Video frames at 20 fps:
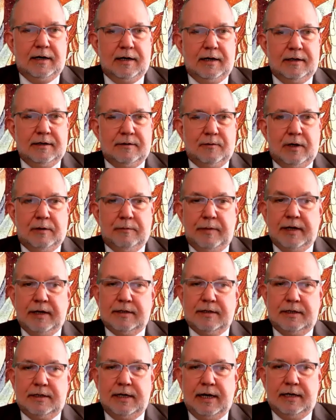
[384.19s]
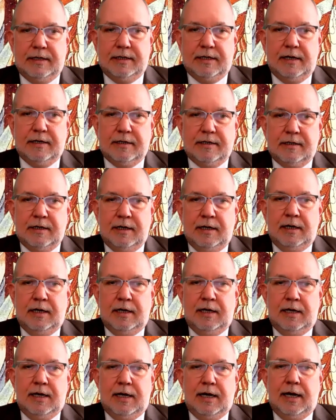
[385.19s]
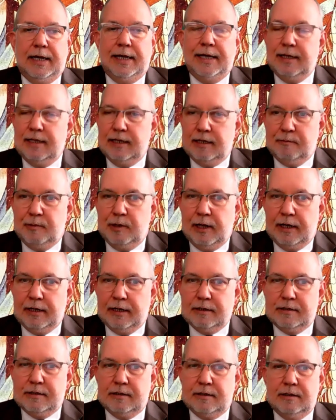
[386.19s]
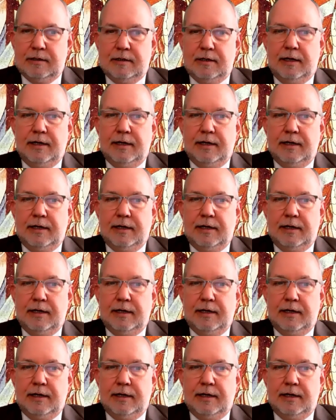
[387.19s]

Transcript: is what makes CIHS a healing place